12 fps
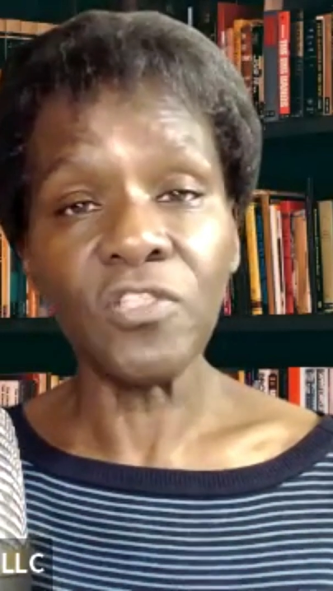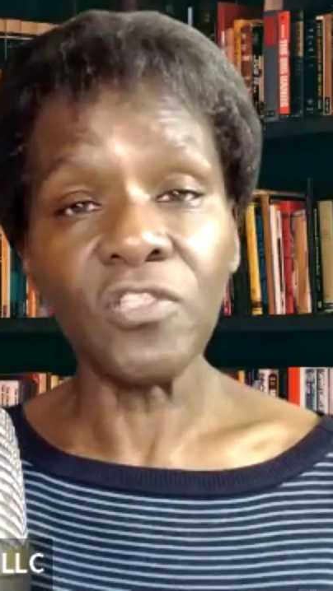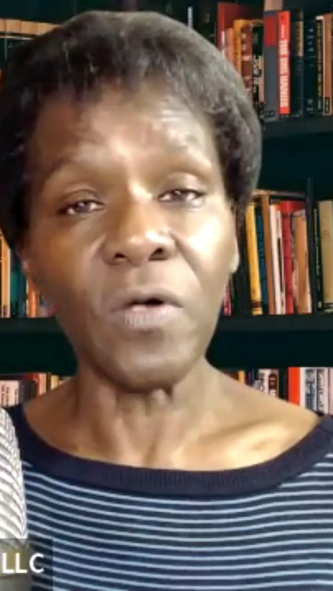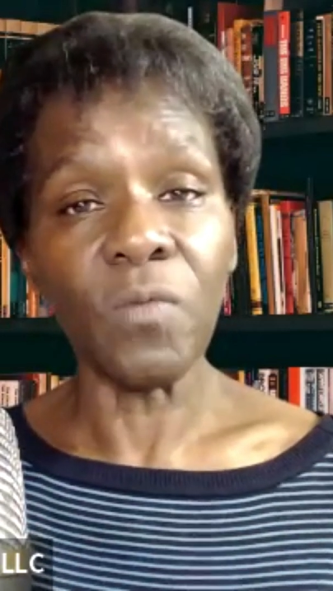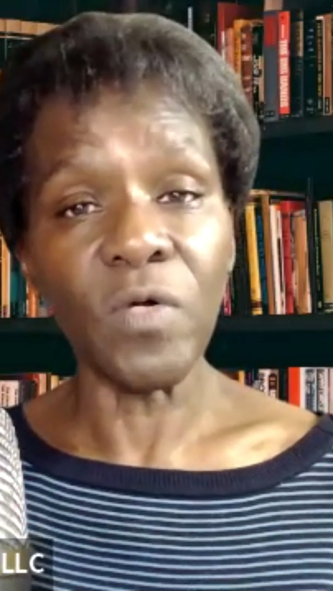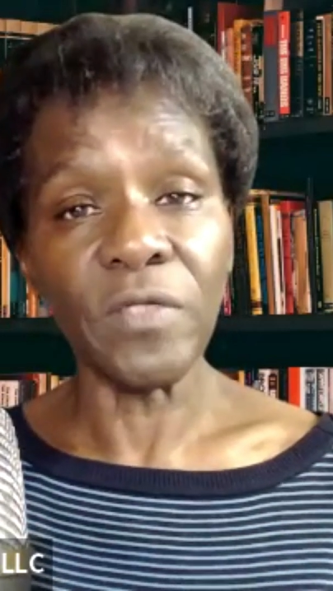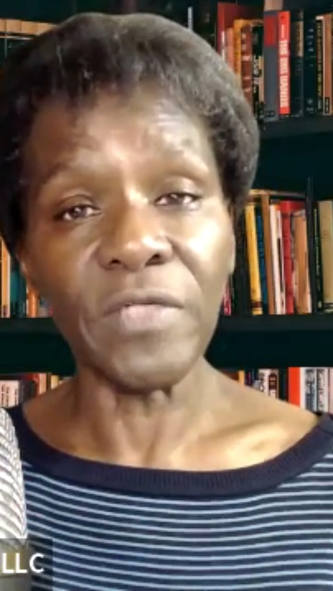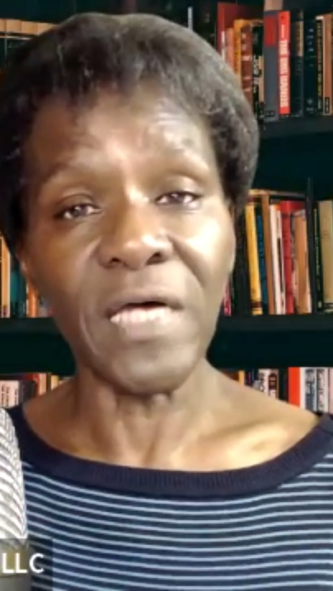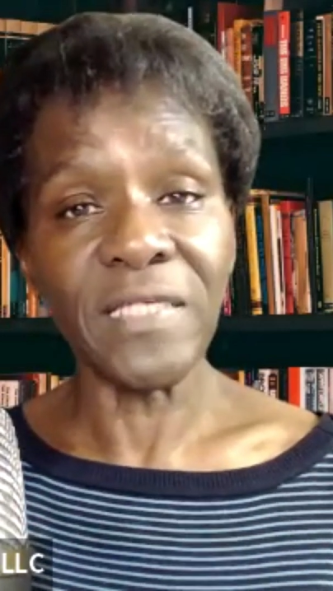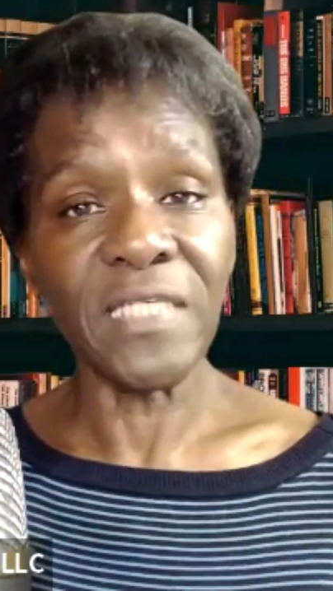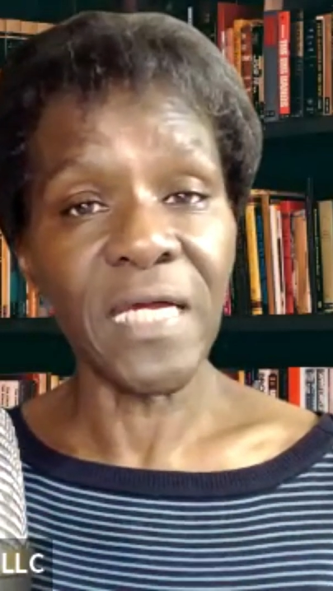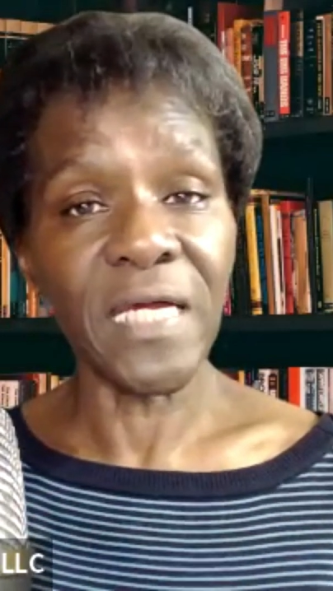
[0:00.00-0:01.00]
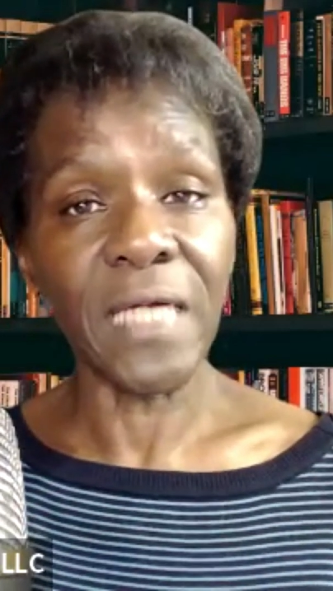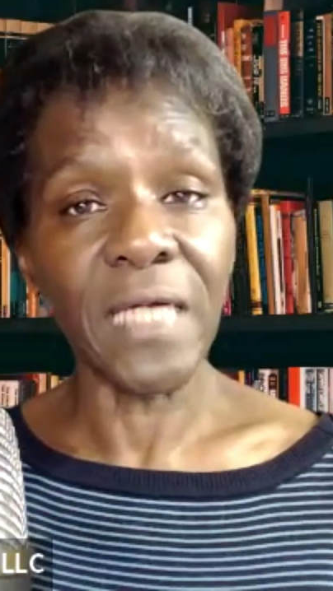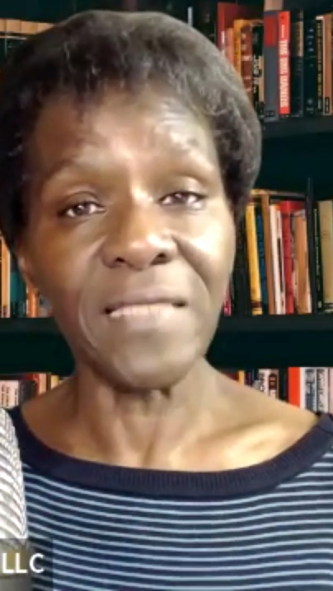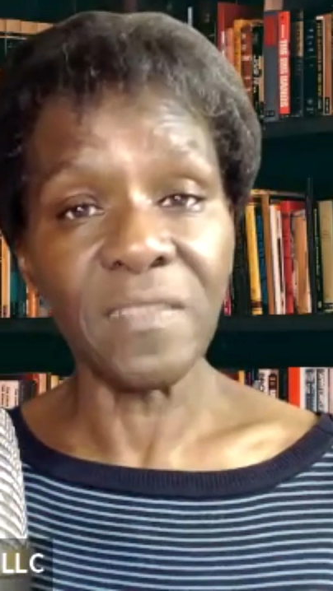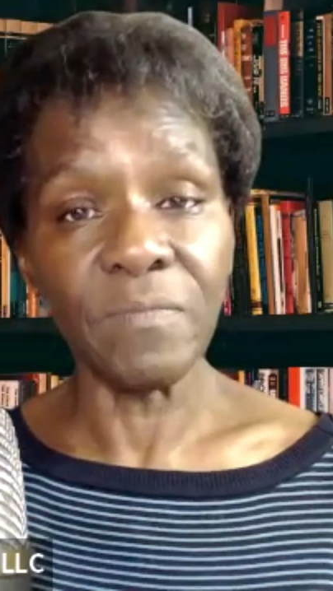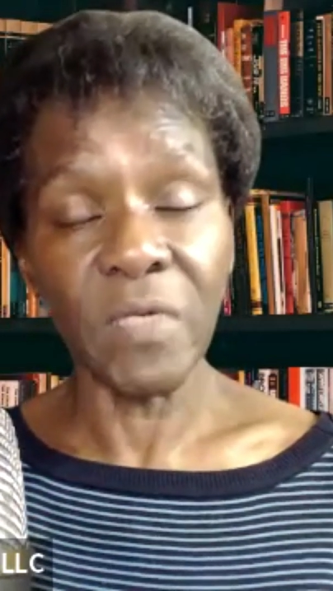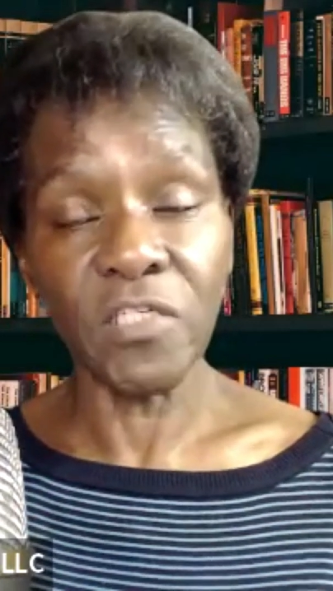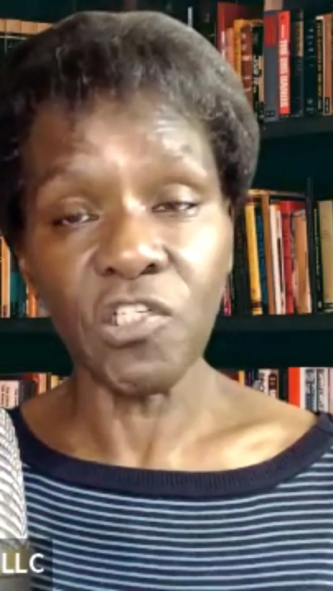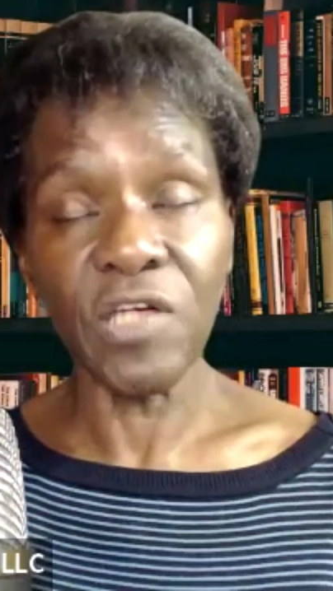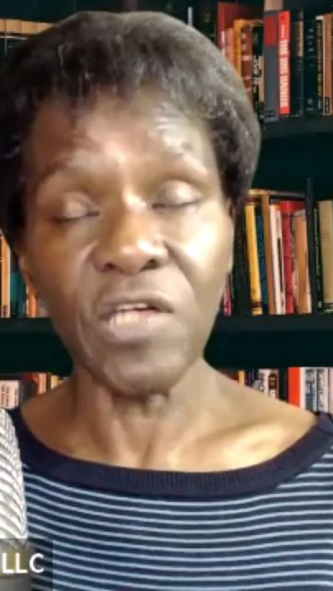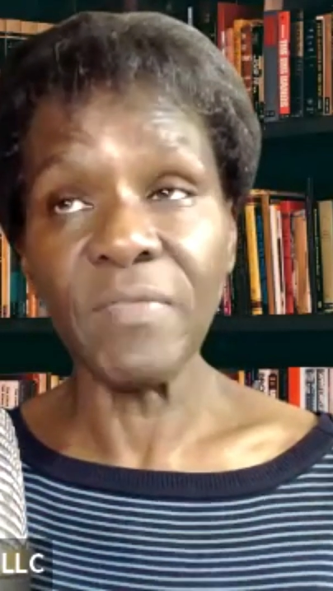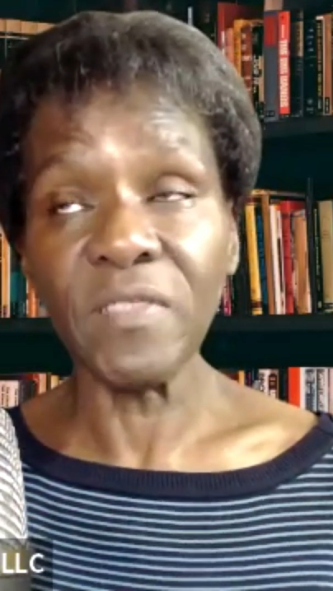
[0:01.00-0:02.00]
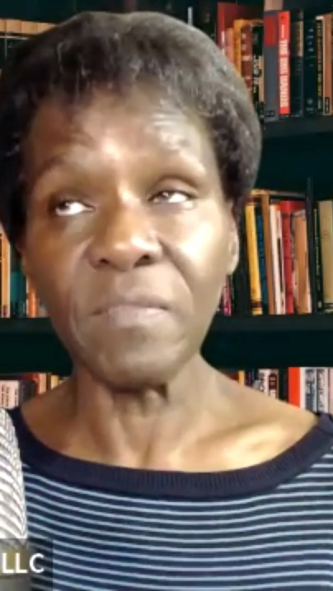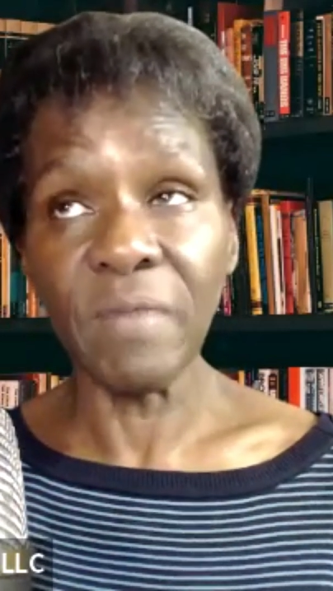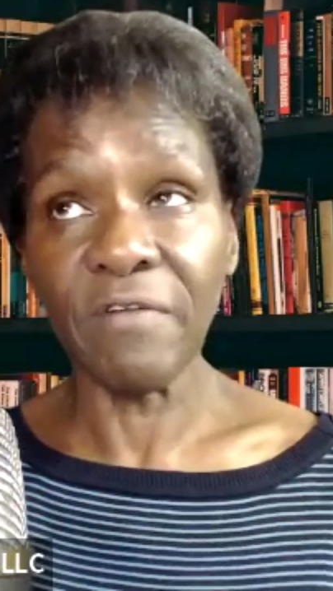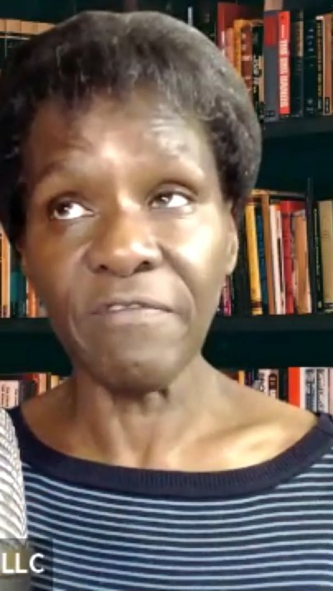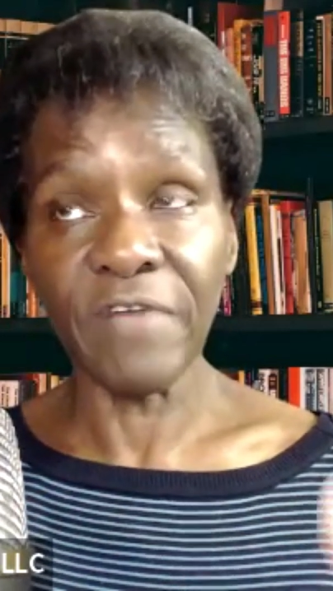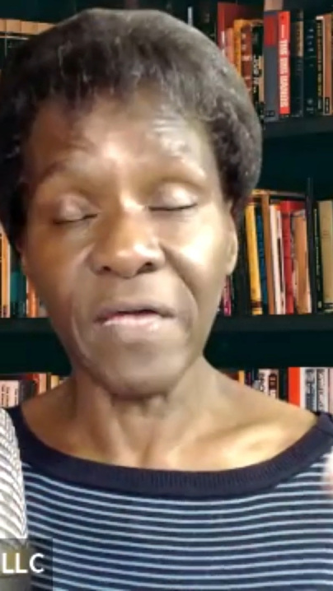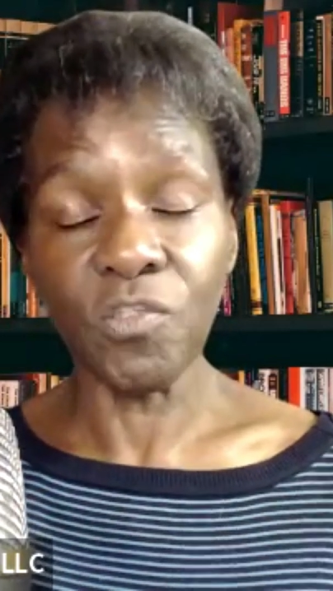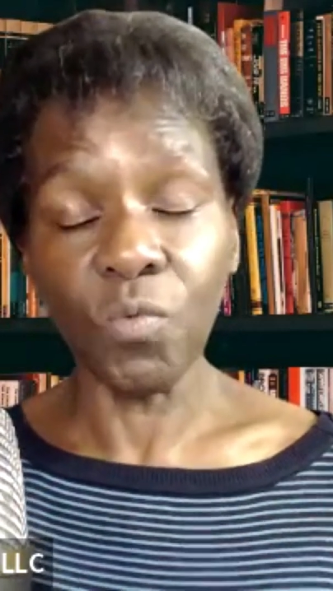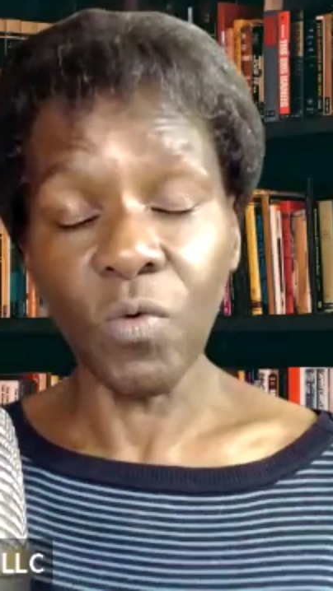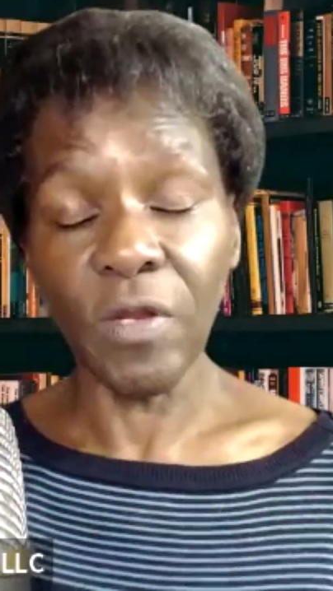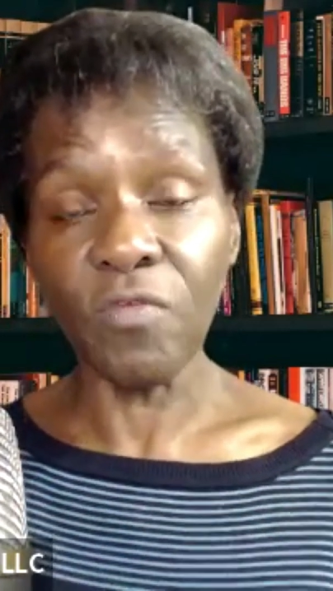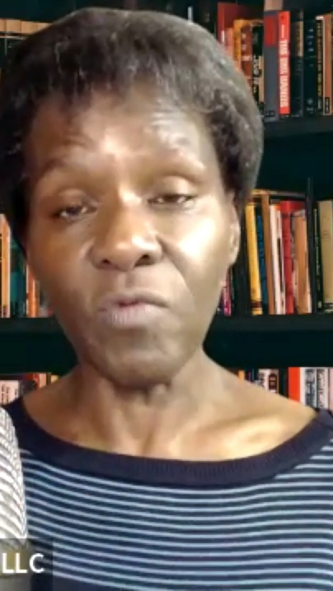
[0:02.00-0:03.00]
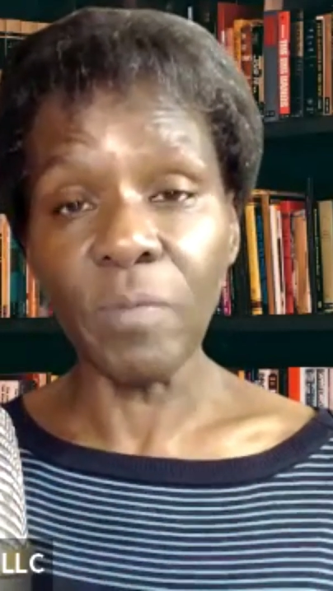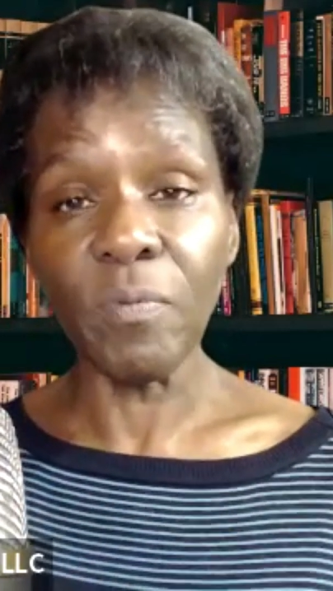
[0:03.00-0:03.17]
so it will not take as much time. As a matter of fact, one of the